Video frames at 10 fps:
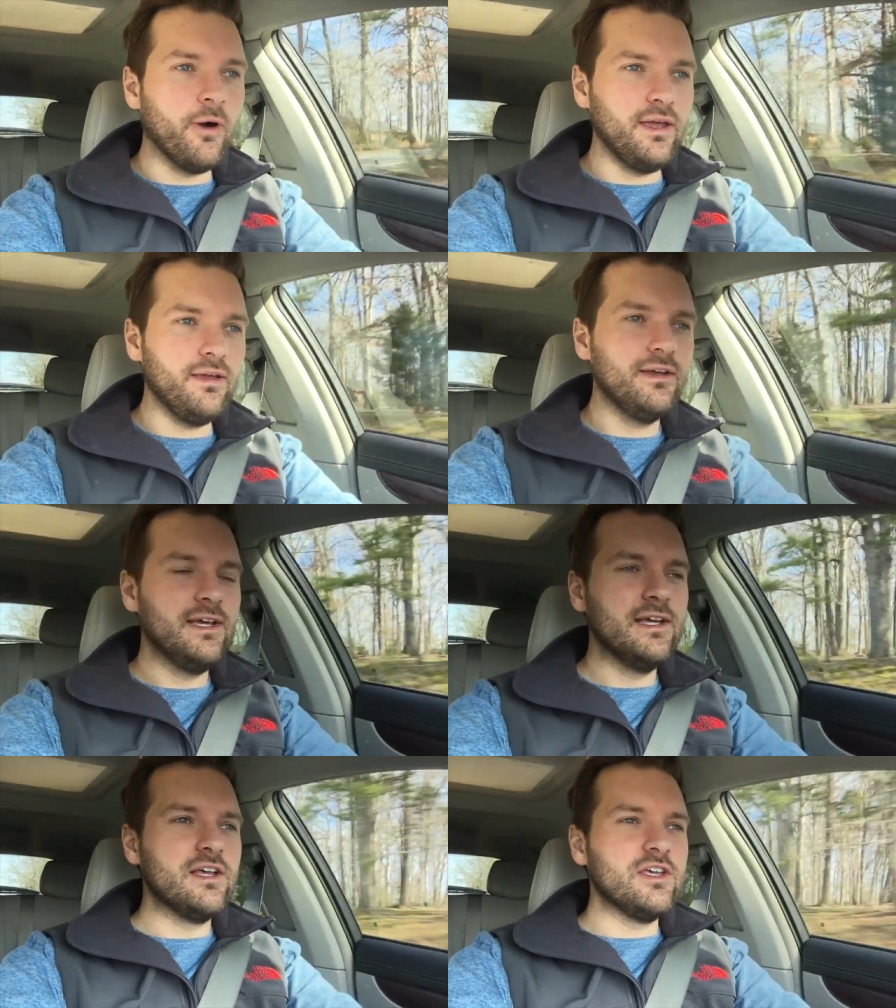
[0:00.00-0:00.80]
point.
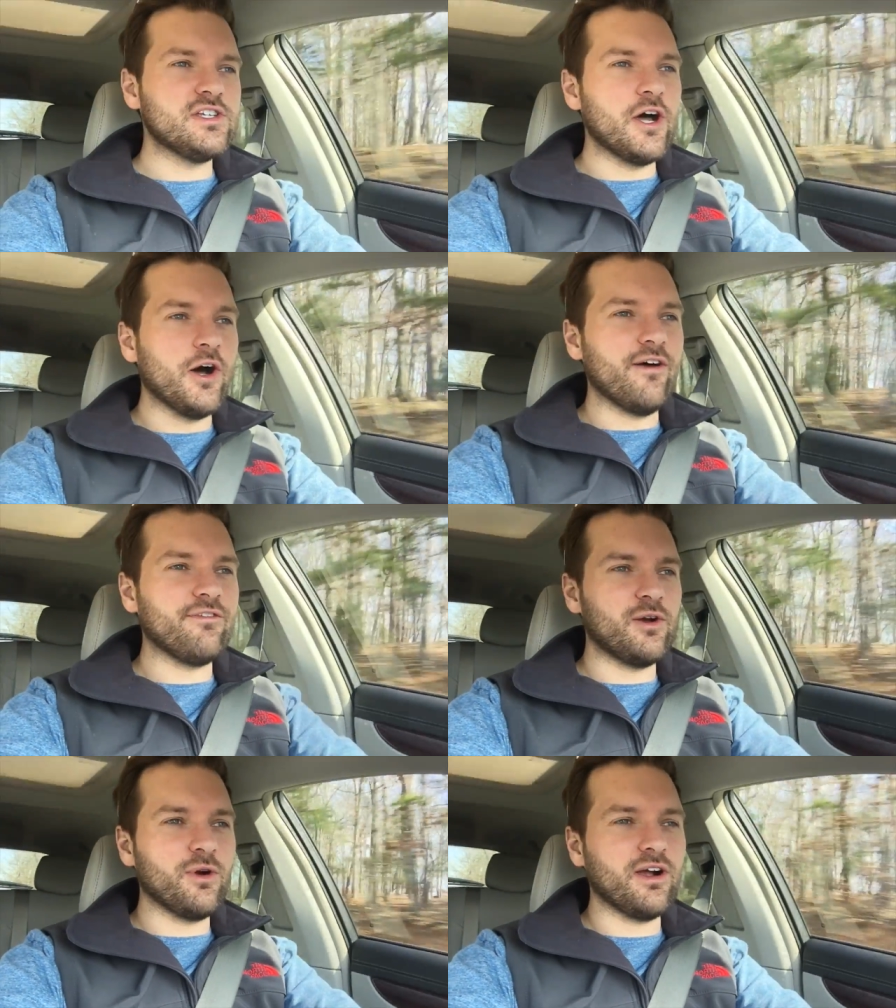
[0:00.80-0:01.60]
So I've
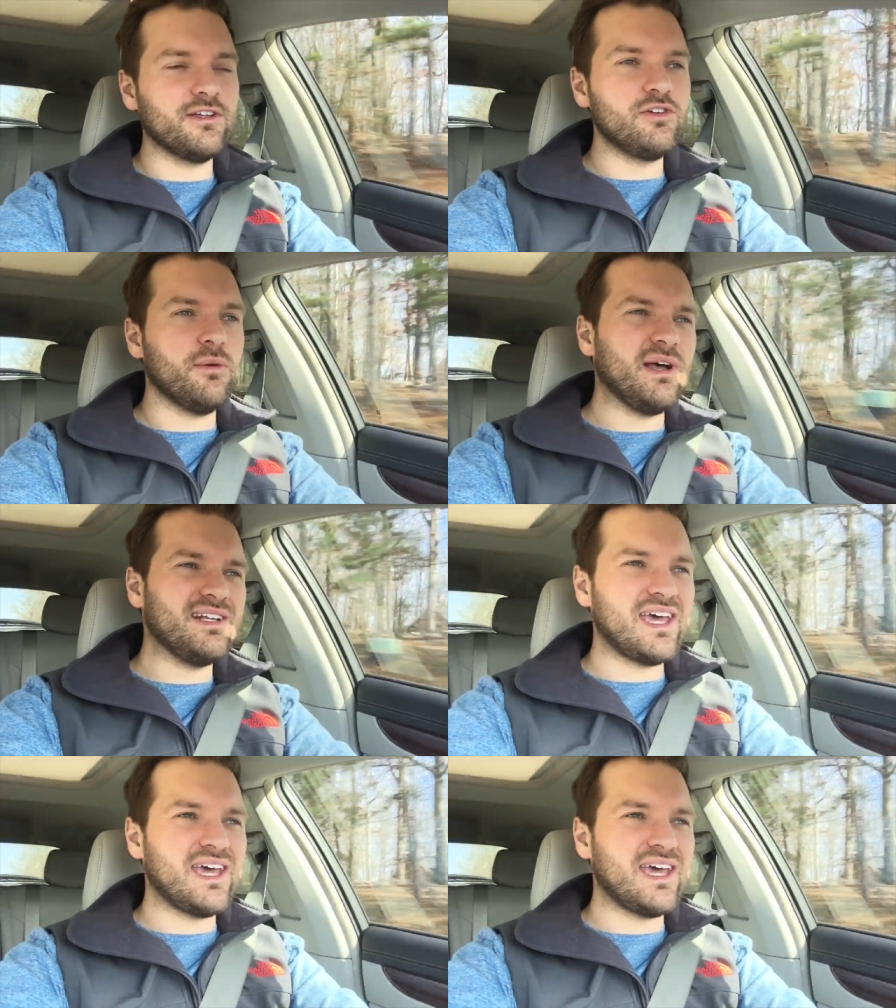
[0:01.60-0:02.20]
got to work on doing my